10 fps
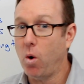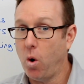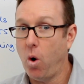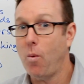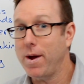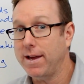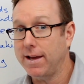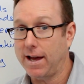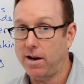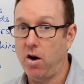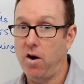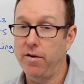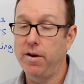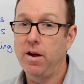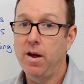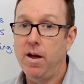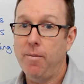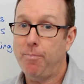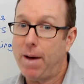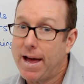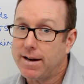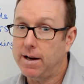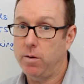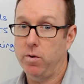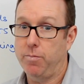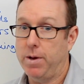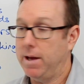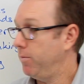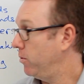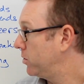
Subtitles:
or we can get on badly with people.